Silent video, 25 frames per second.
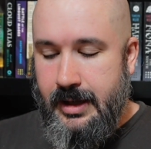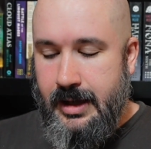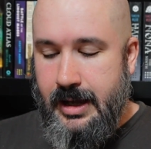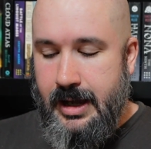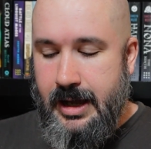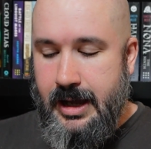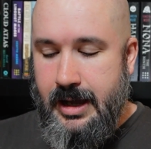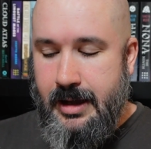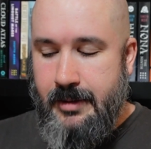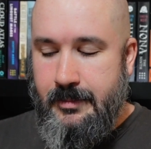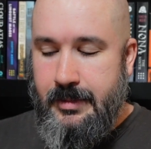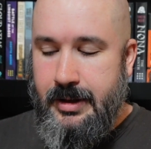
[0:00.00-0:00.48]

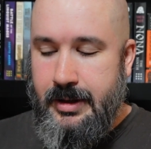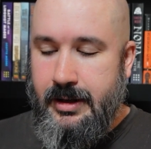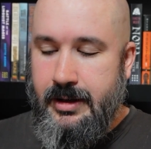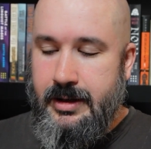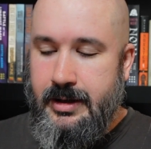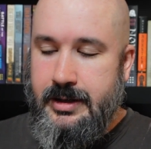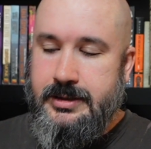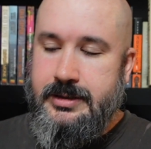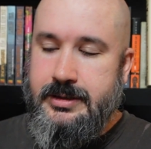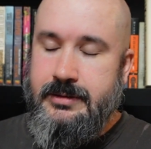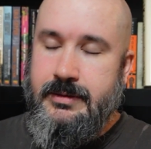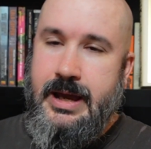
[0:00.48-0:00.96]
It
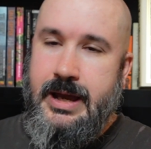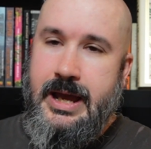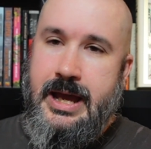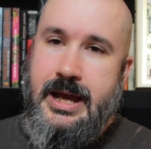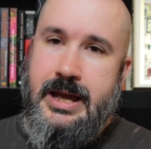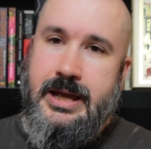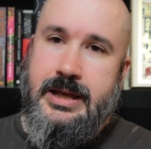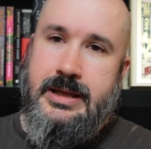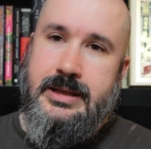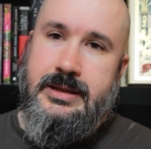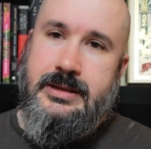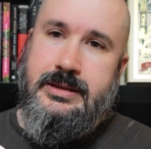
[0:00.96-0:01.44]
also
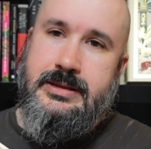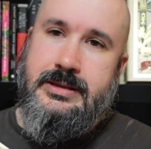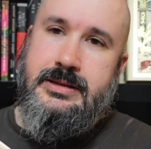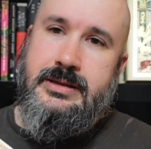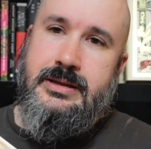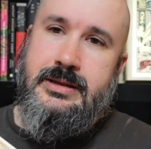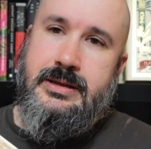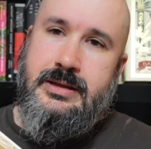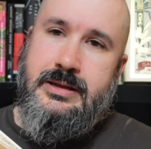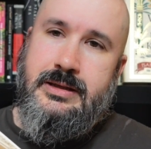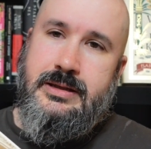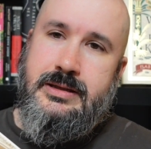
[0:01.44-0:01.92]
has
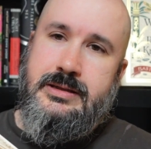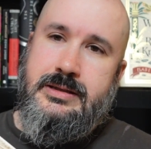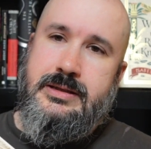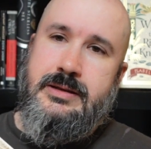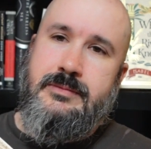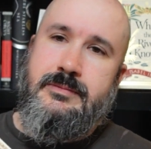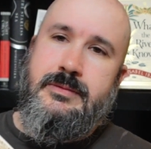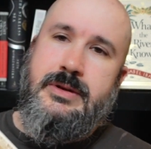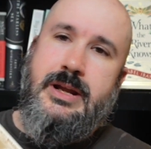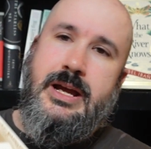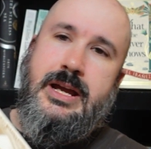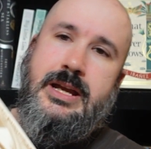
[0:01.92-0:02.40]

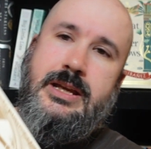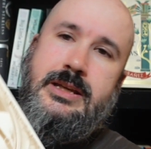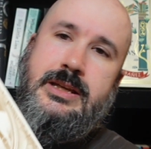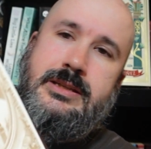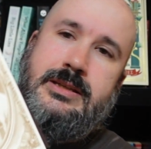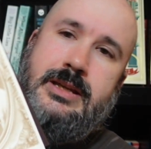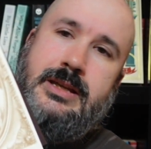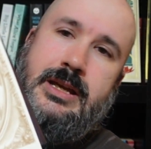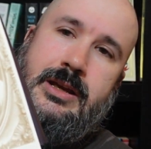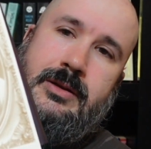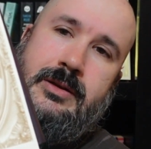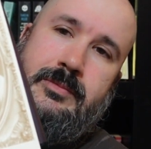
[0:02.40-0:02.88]
some
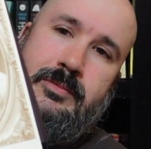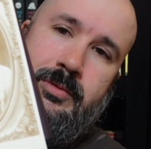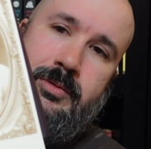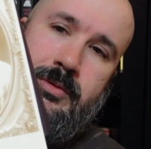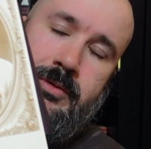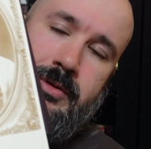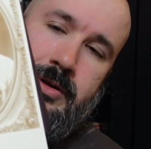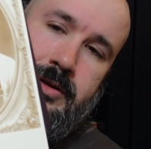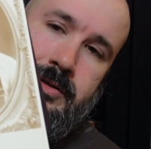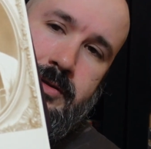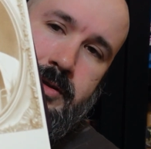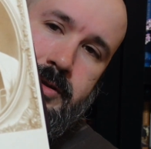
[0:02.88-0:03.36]
nice
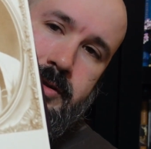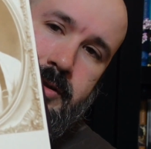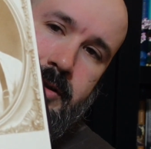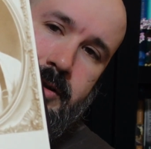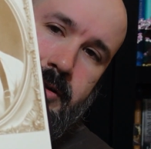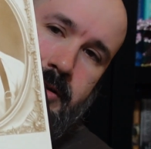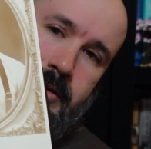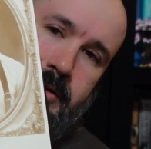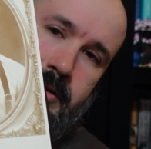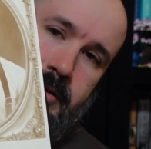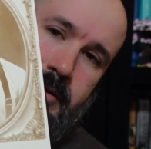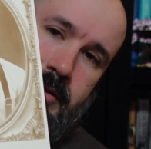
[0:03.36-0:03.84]

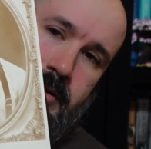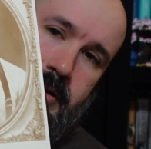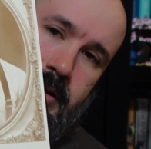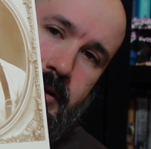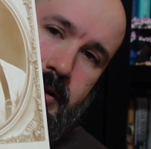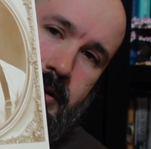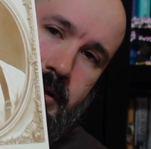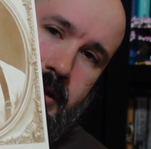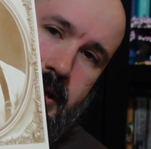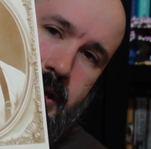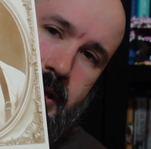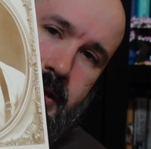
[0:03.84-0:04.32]
portraiture
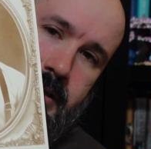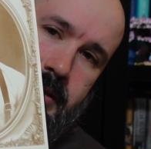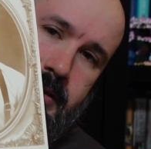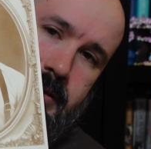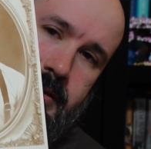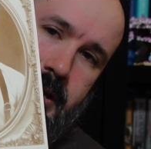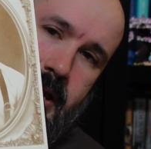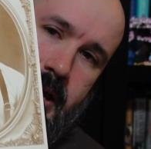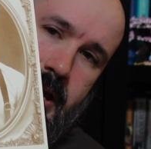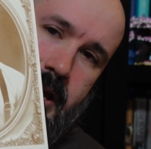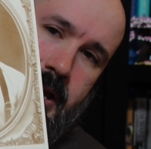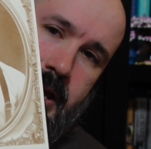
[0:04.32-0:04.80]

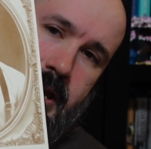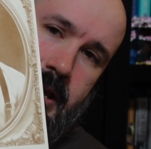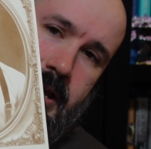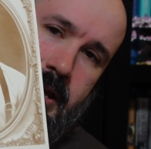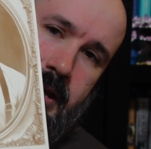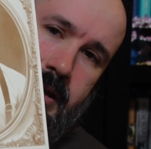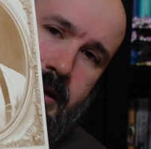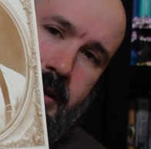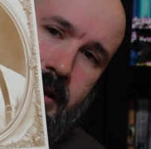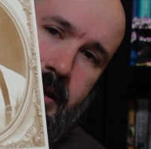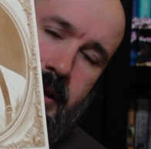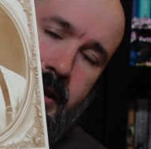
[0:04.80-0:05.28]

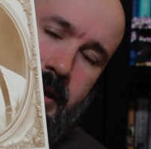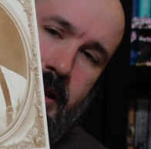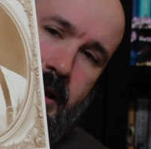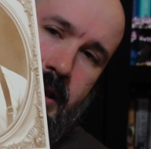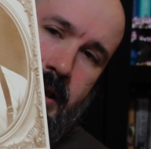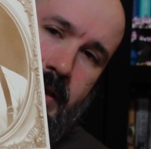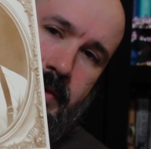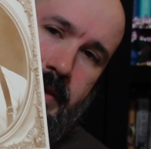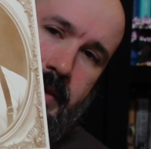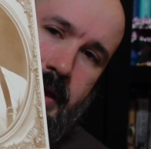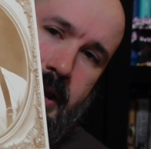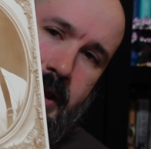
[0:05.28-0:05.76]
inside
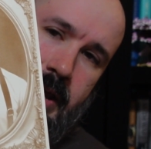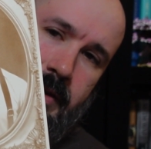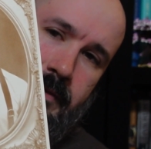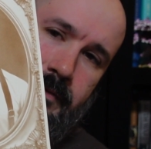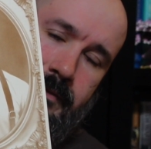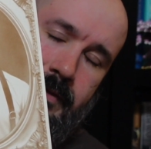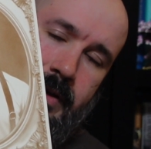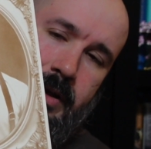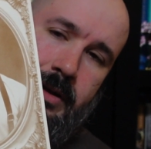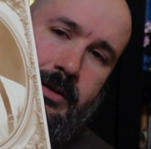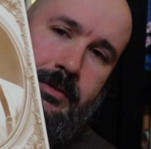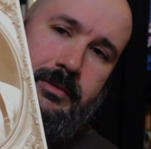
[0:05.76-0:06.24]
that I
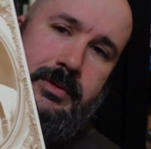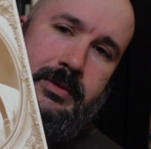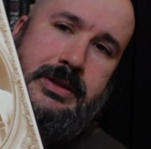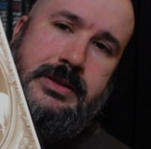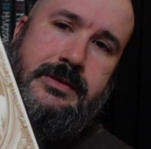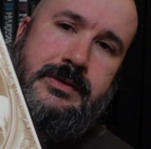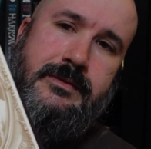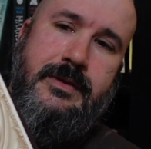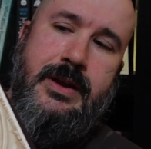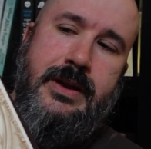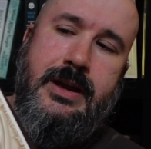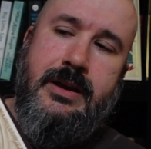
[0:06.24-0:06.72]
felt
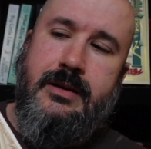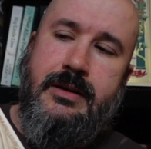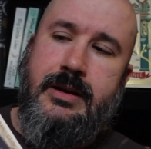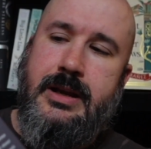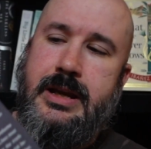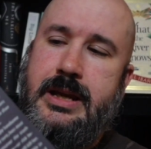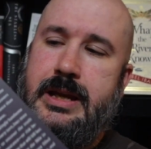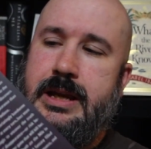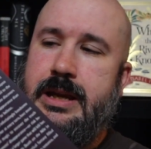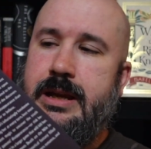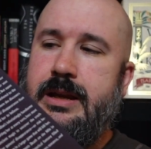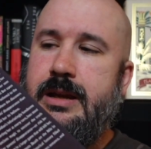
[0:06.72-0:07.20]
was
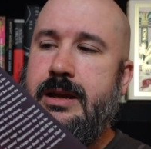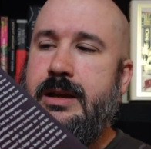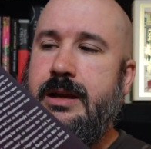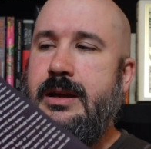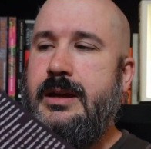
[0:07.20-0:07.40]
very